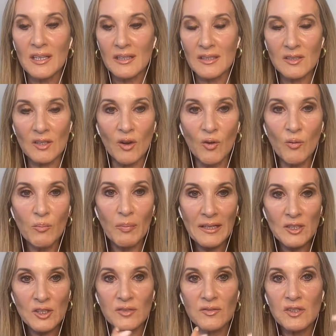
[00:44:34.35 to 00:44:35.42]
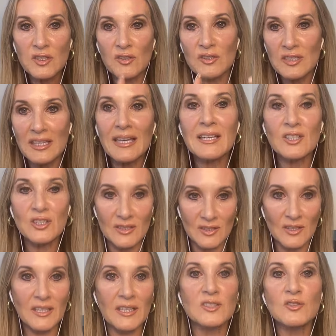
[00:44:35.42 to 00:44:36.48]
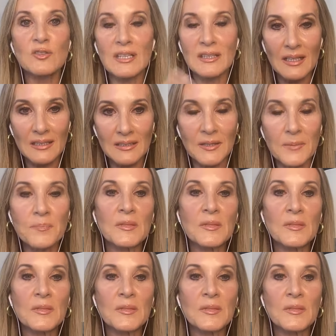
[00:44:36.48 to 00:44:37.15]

there's a whole bunch of associations okay so you get the idea